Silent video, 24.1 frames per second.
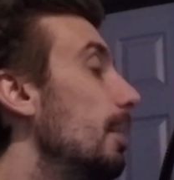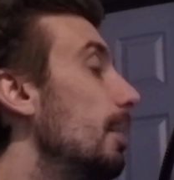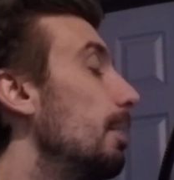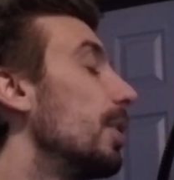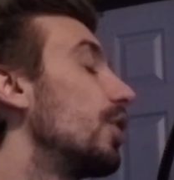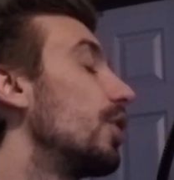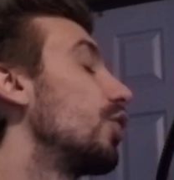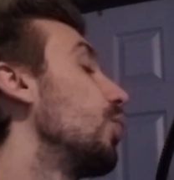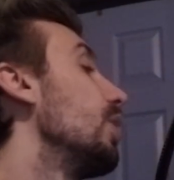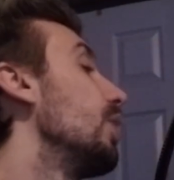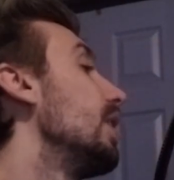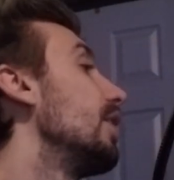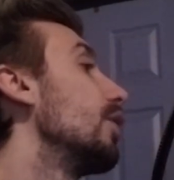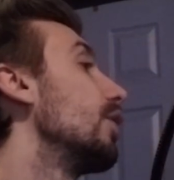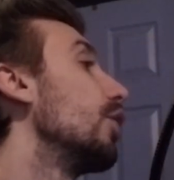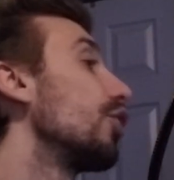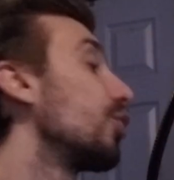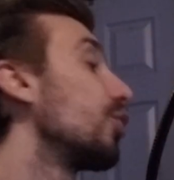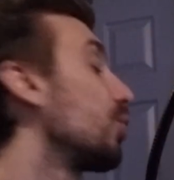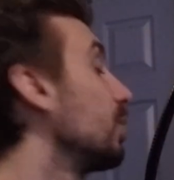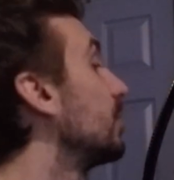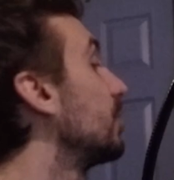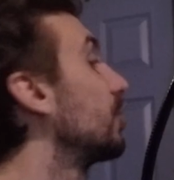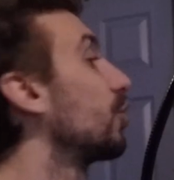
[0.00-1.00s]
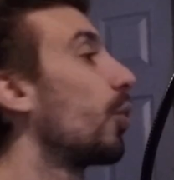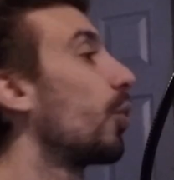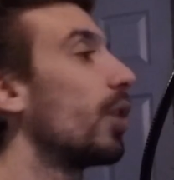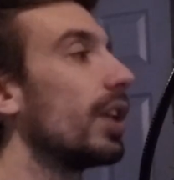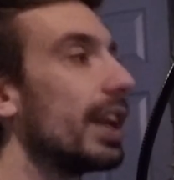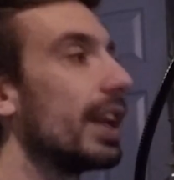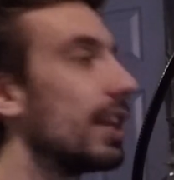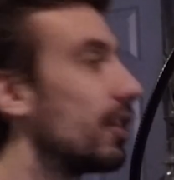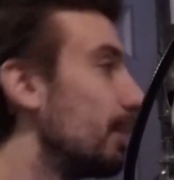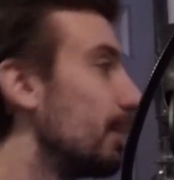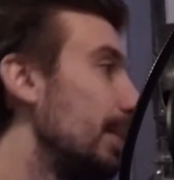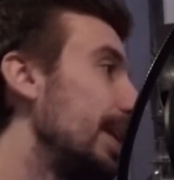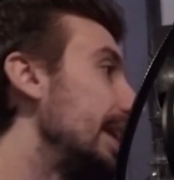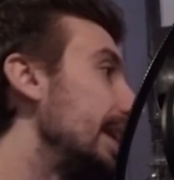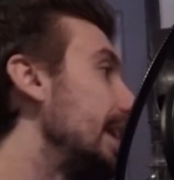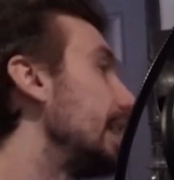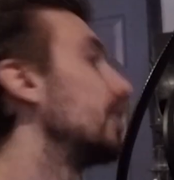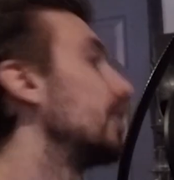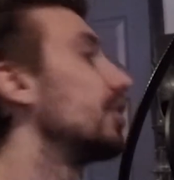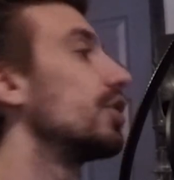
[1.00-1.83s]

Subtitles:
between those 3 storylines meeting